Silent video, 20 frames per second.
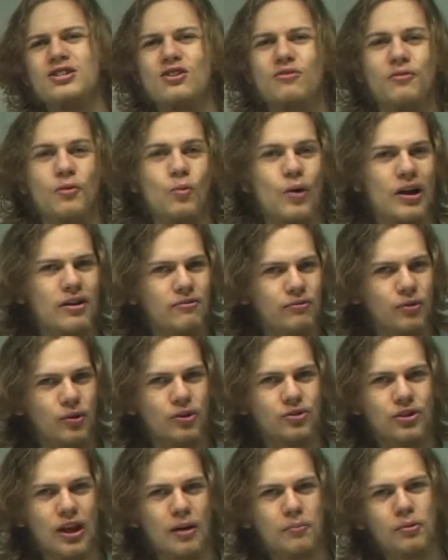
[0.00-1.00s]
of a wave, for
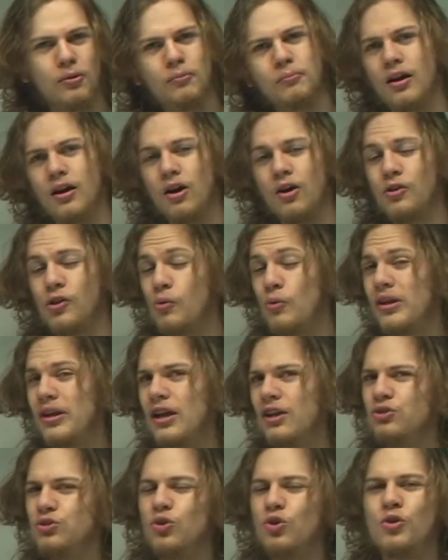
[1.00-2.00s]
example, although we
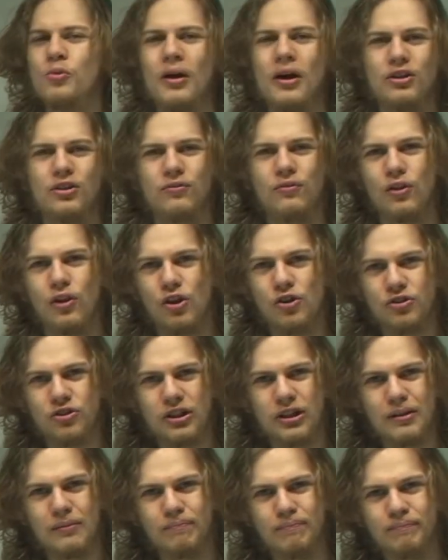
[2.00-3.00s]
can talk about its
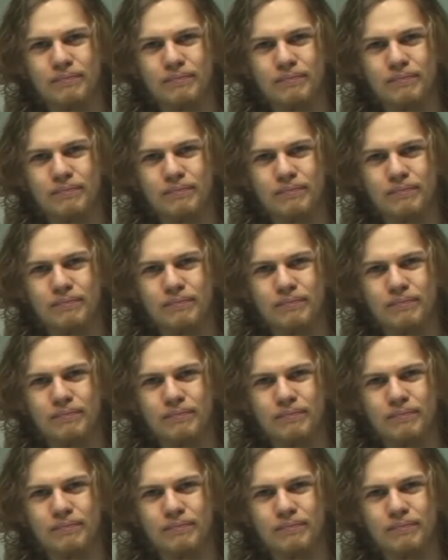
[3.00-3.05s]
velocity.